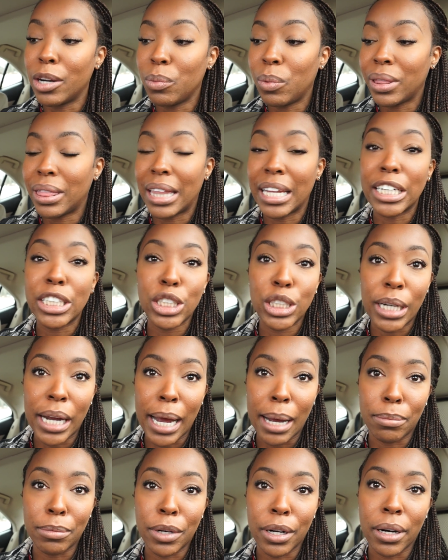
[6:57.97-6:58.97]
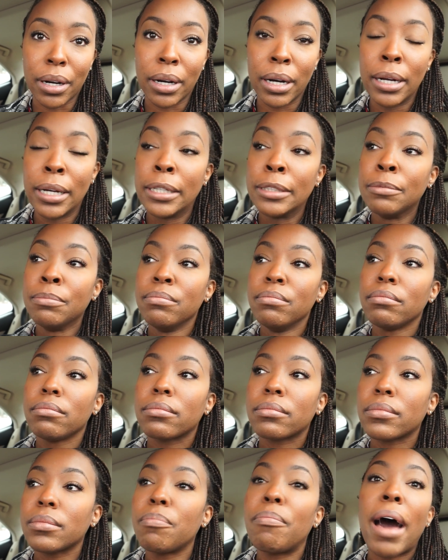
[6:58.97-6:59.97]
with this chapter
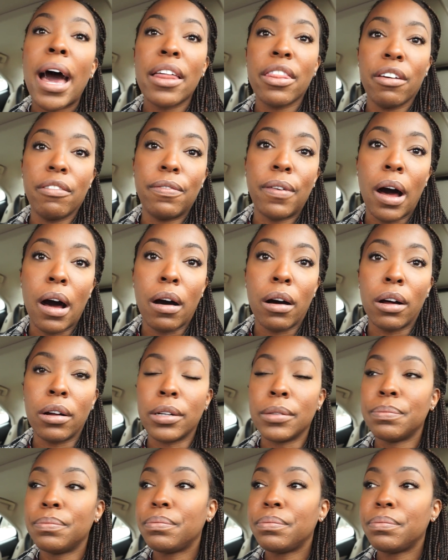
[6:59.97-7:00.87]
by the fall.